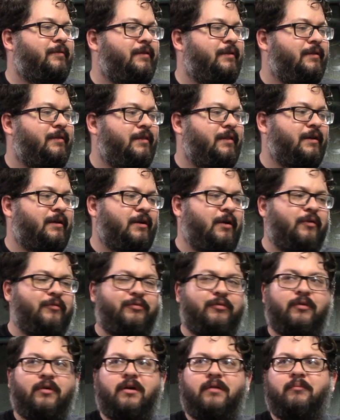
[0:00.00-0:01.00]
Then go
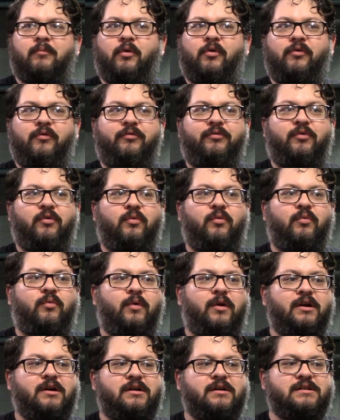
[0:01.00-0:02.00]
for it. Move to
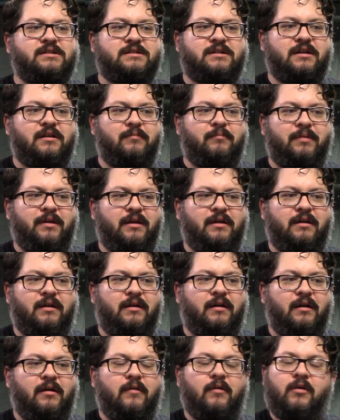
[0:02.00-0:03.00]
where it's going to be
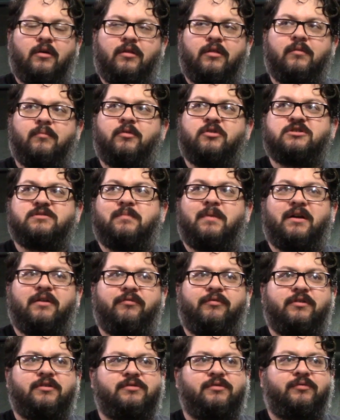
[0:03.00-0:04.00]
the most
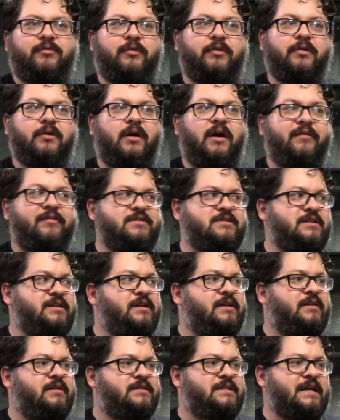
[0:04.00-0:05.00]
beneficial for you.
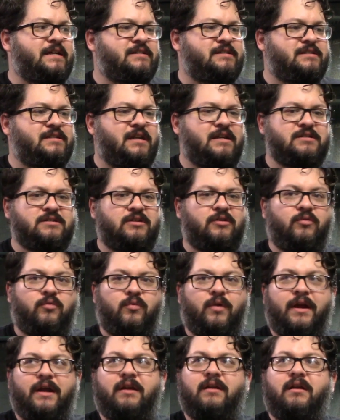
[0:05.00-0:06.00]
Obviously, Texas has a
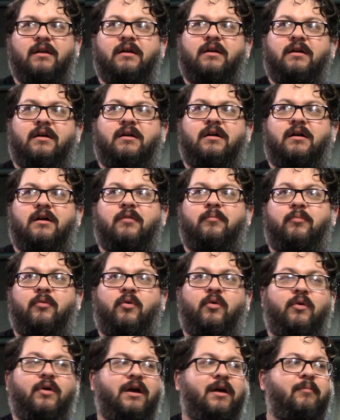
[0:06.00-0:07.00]
great
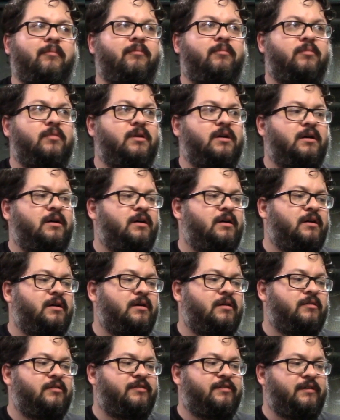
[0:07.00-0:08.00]
pro-am
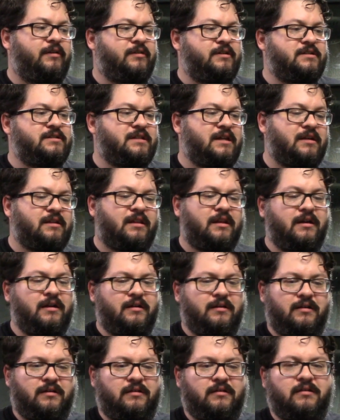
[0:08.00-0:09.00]
series out there,
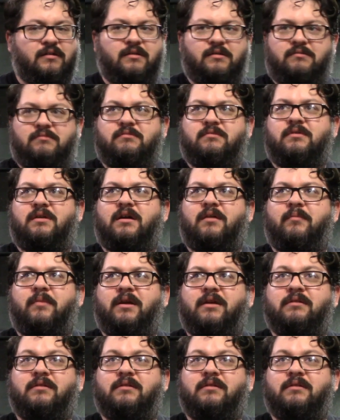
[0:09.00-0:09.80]
and I mean